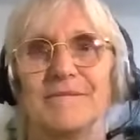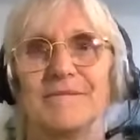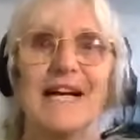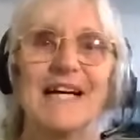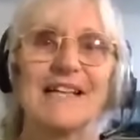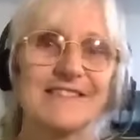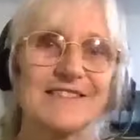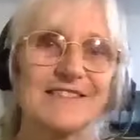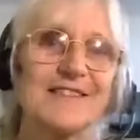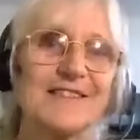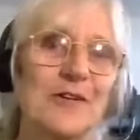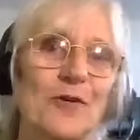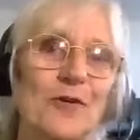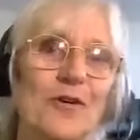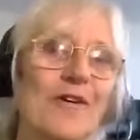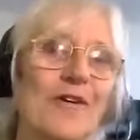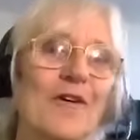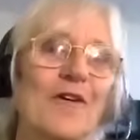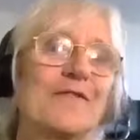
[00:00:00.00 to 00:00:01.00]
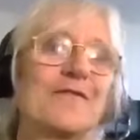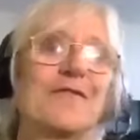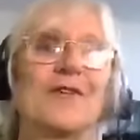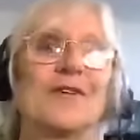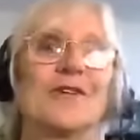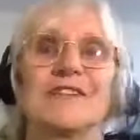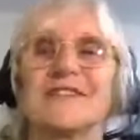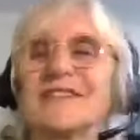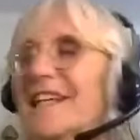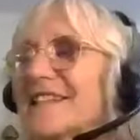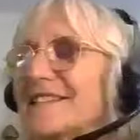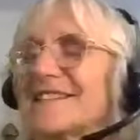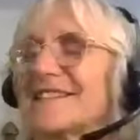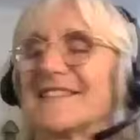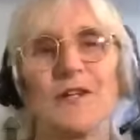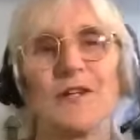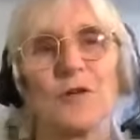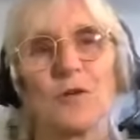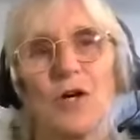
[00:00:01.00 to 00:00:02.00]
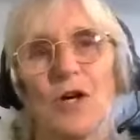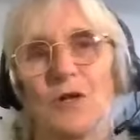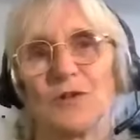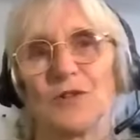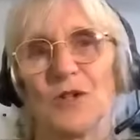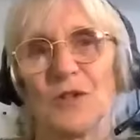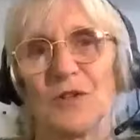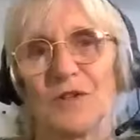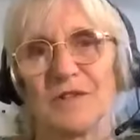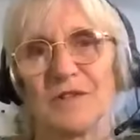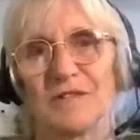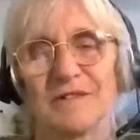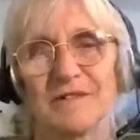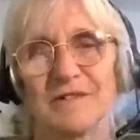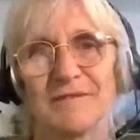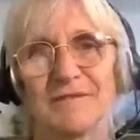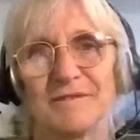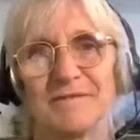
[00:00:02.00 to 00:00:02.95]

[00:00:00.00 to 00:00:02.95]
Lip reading: That's still, of course, that still goes on.